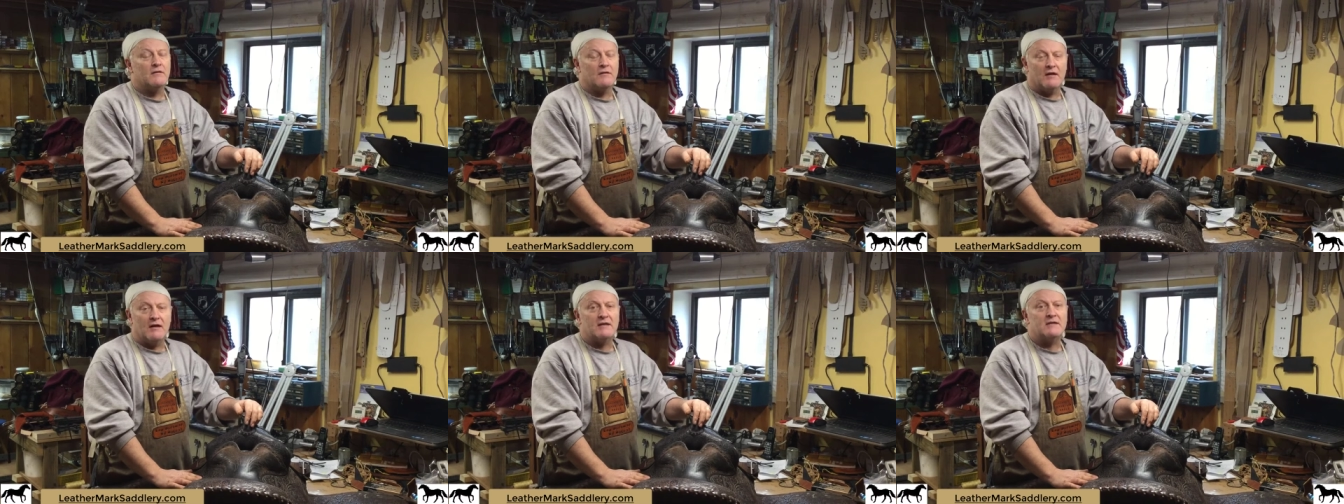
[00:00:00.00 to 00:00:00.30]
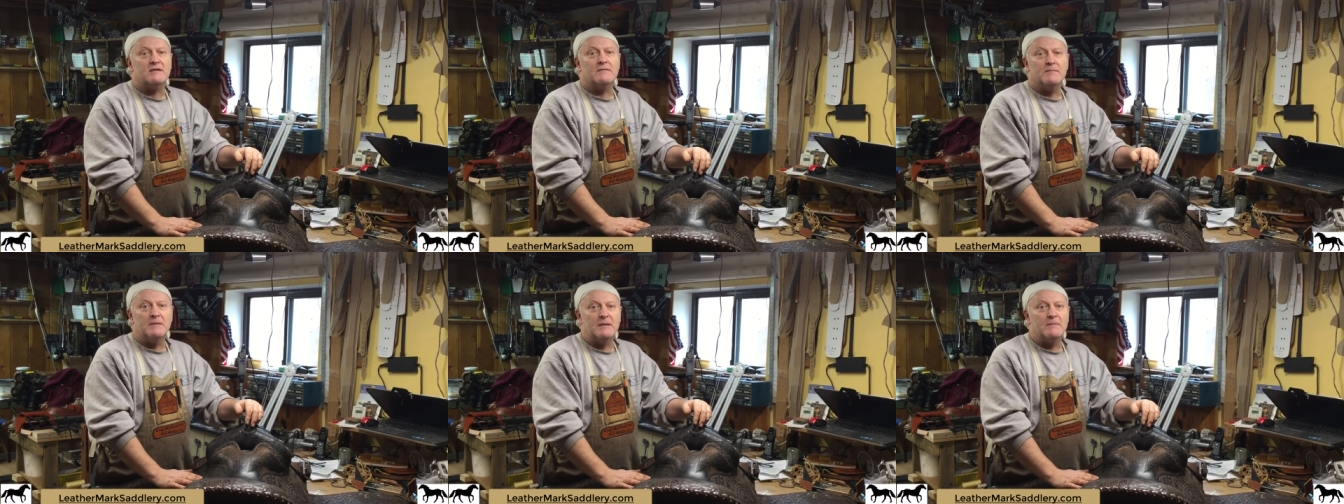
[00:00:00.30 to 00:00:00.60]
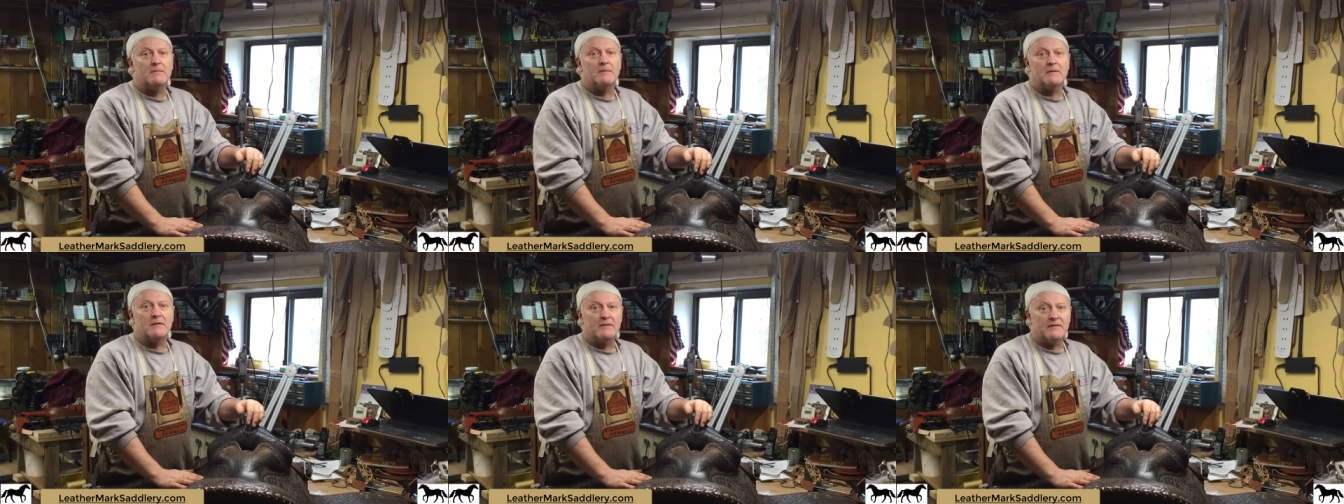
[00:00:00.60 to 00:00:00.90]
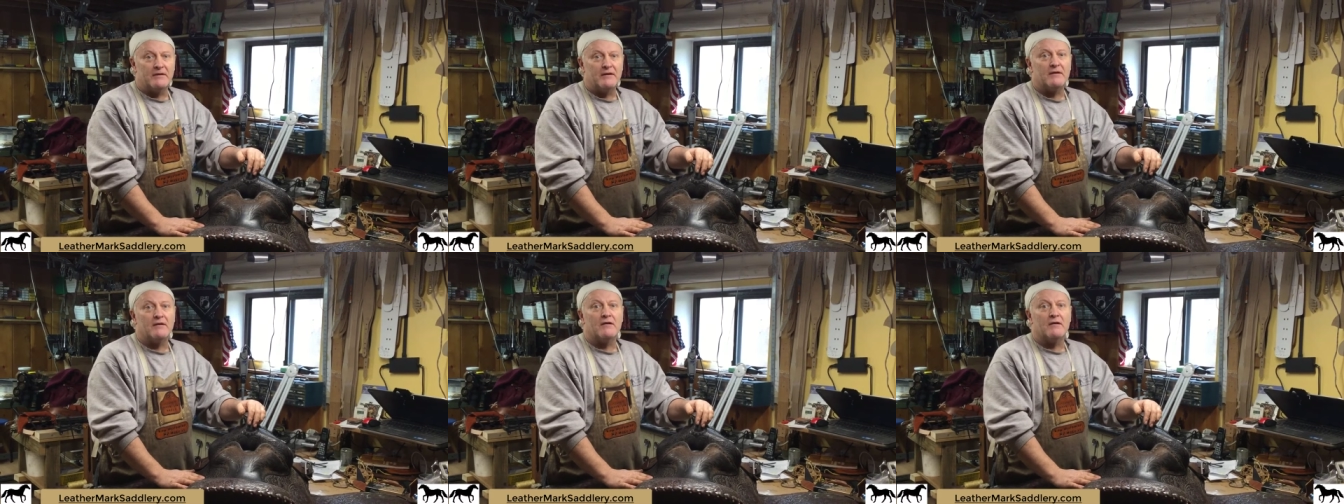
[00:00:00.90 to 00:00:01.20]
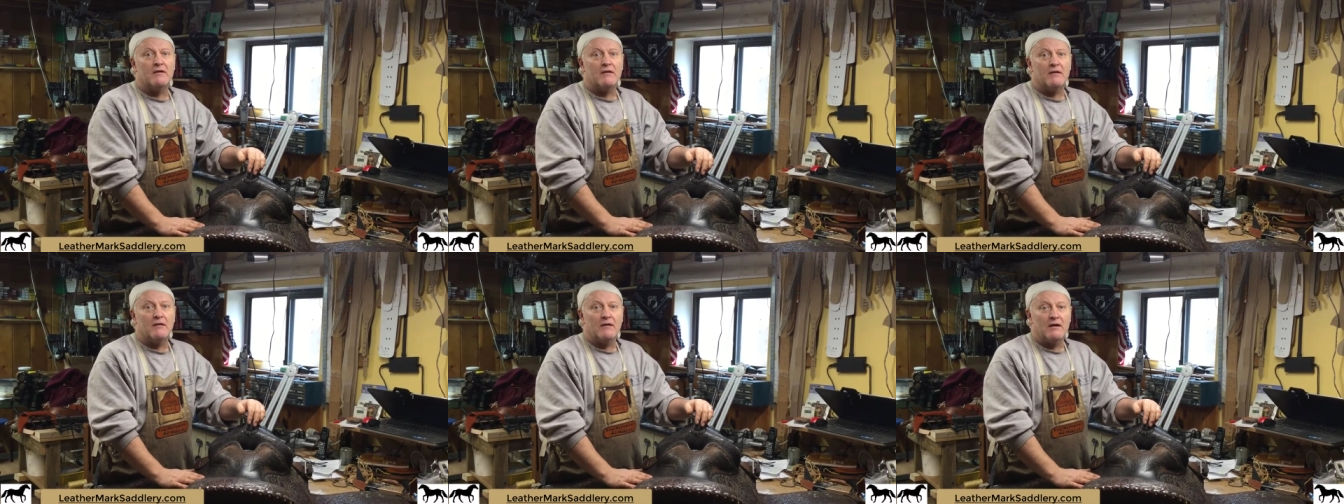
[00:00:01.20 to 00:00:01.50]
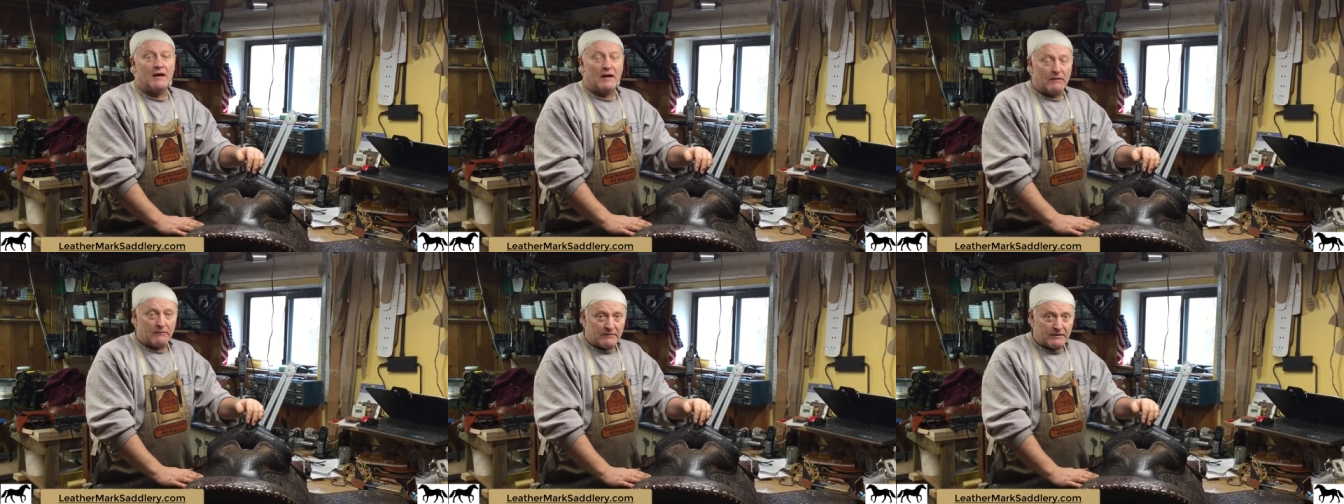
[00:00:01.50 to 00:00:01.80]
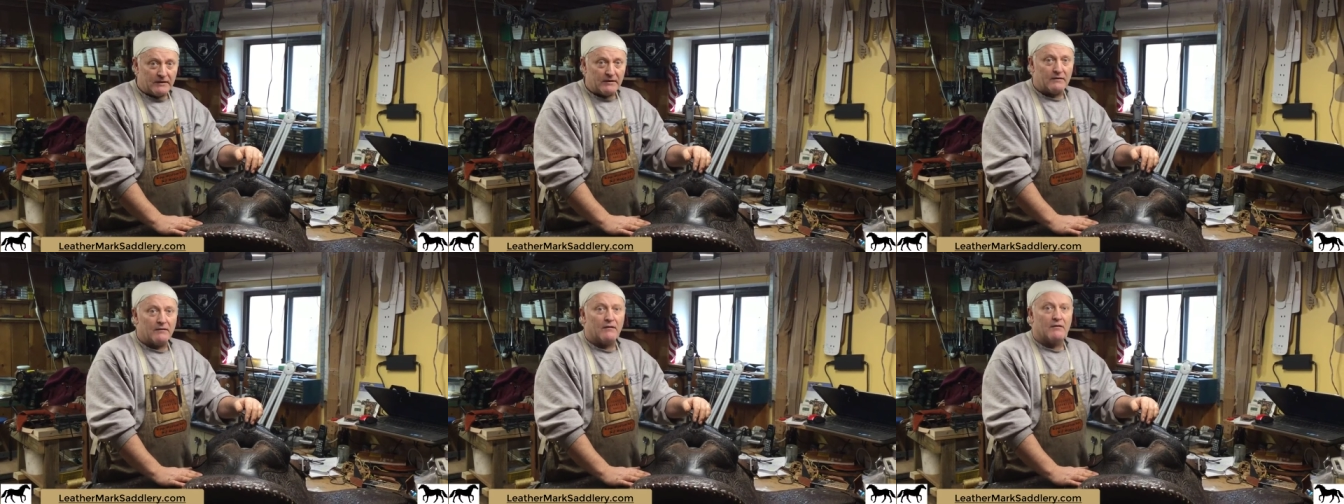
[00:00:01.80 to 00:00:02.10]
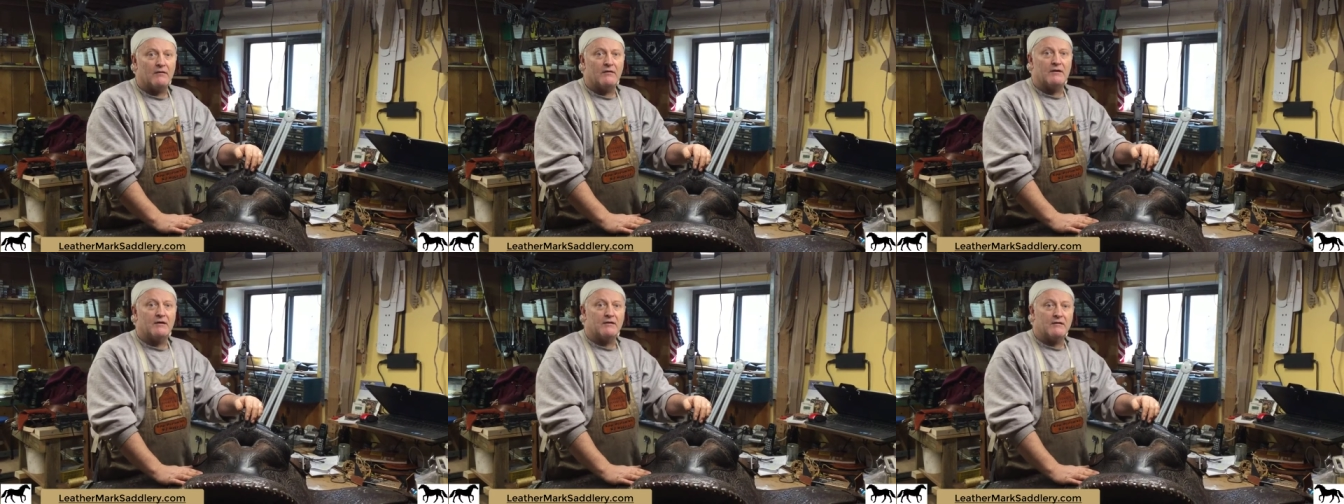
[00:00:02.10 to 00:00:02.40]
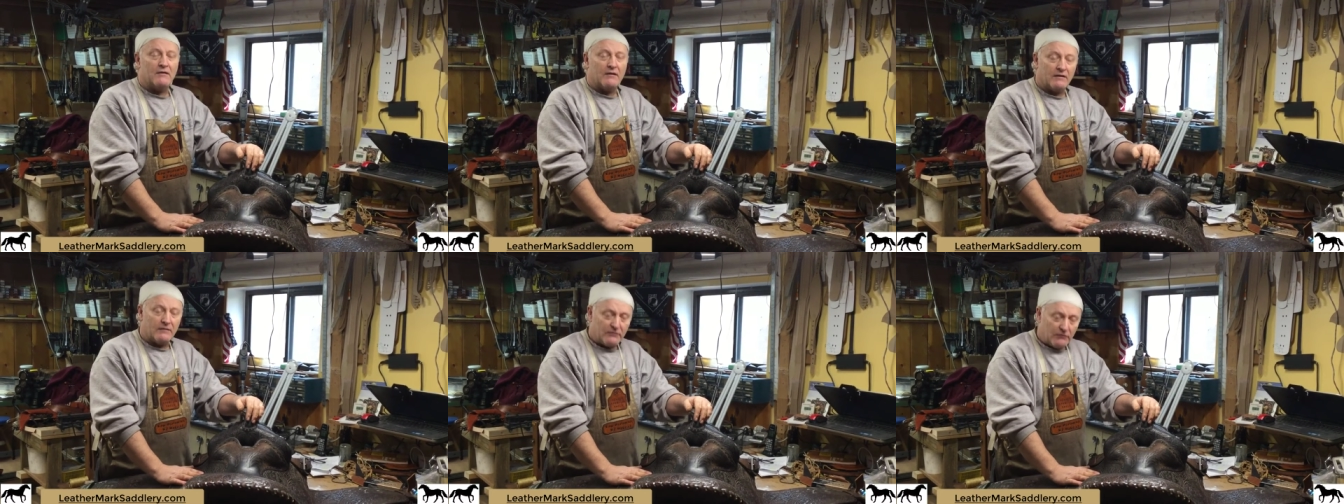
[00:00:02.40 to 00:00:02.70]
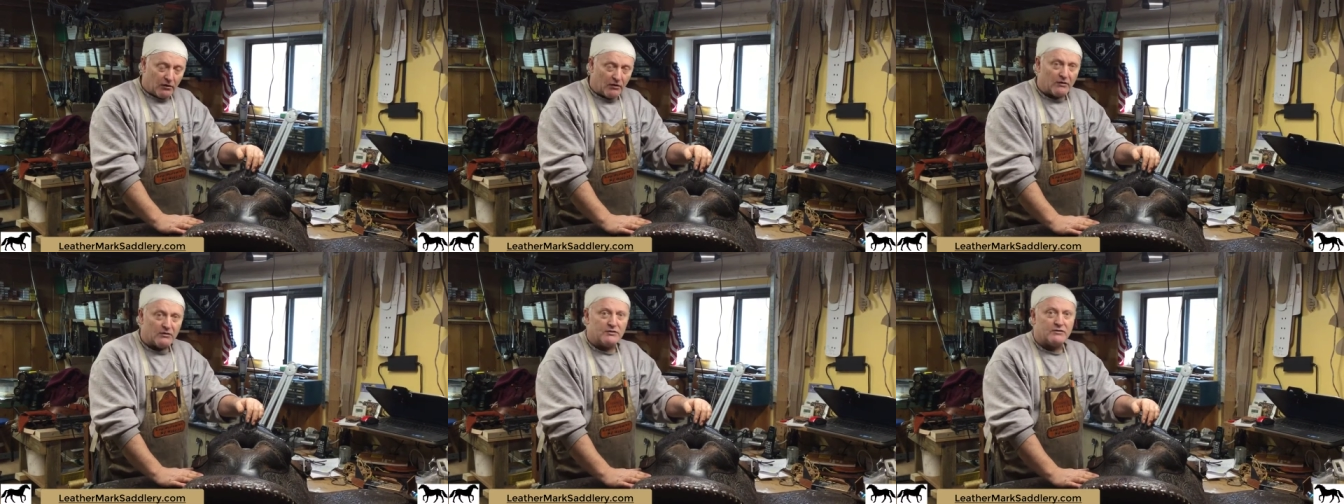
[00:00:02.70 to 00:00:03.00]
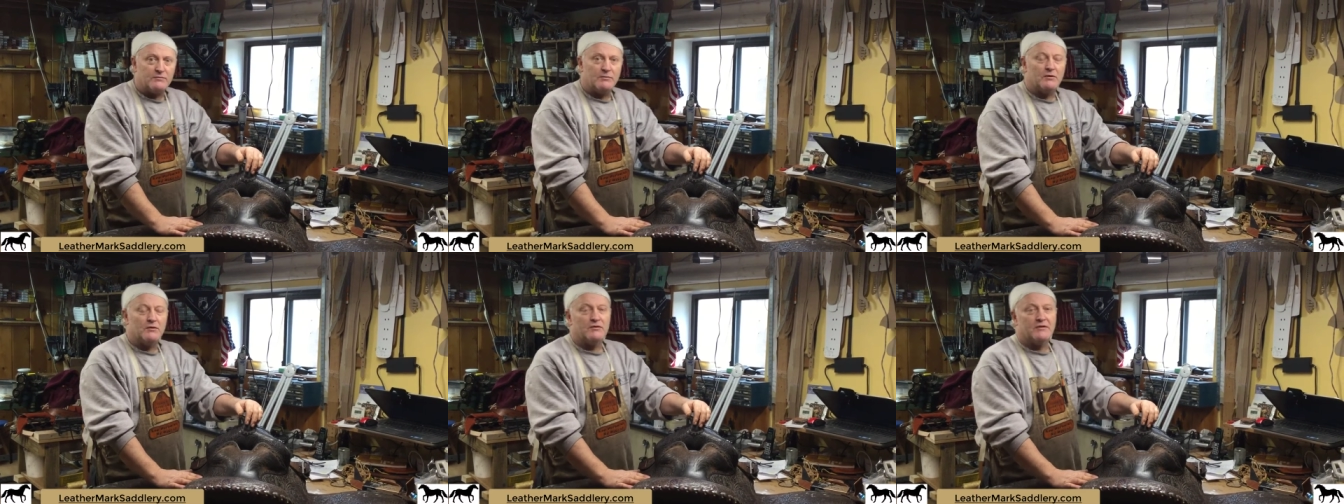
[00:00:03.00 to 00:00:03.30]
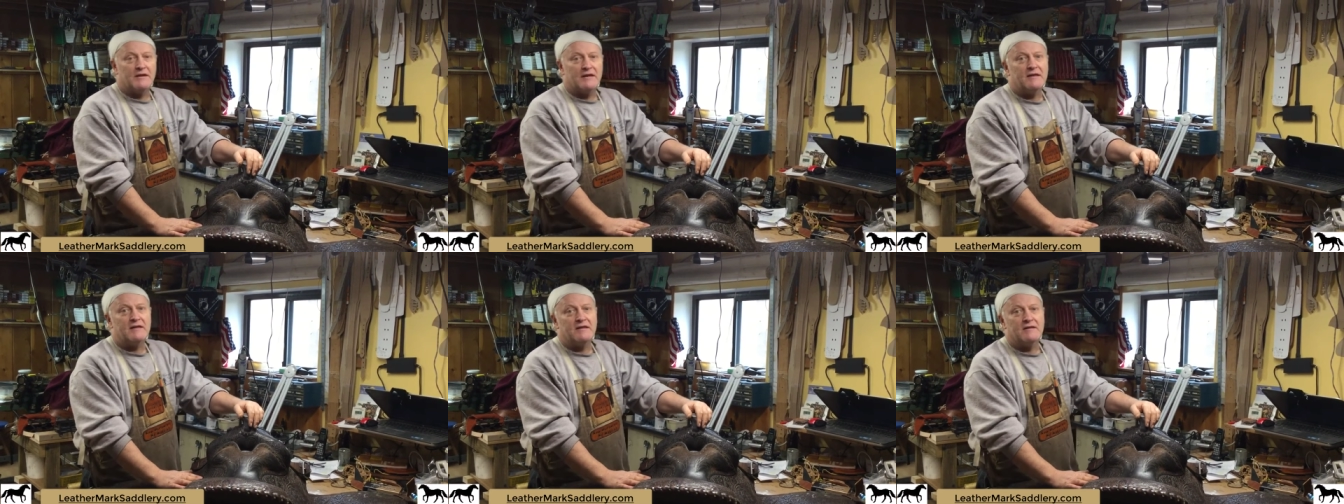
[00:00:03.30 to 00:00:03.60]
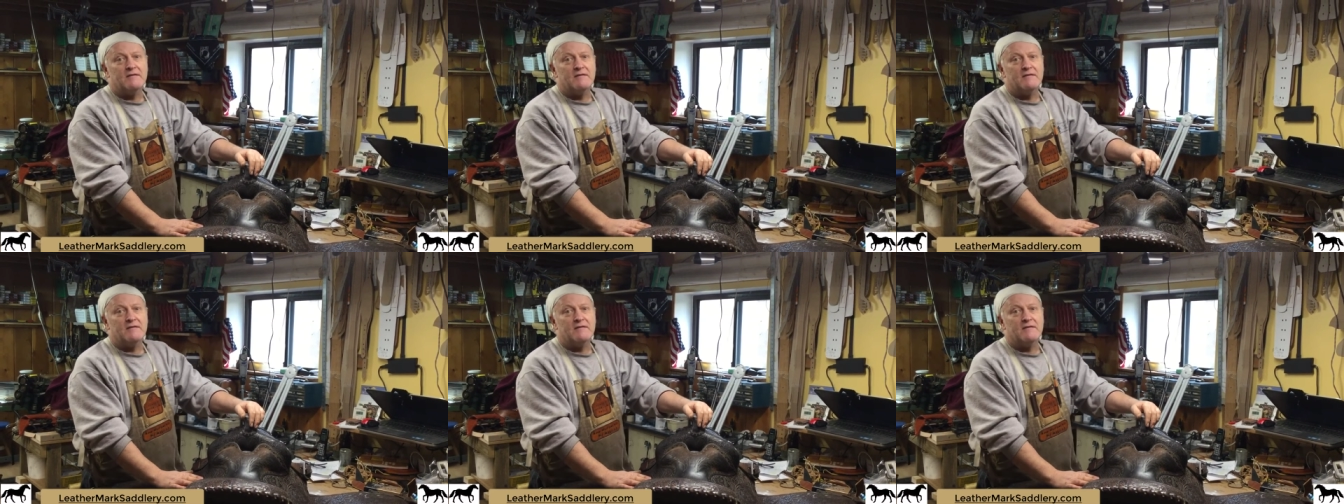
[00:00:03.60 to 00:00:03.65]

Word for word: Lots of people out there are knowledgeable, and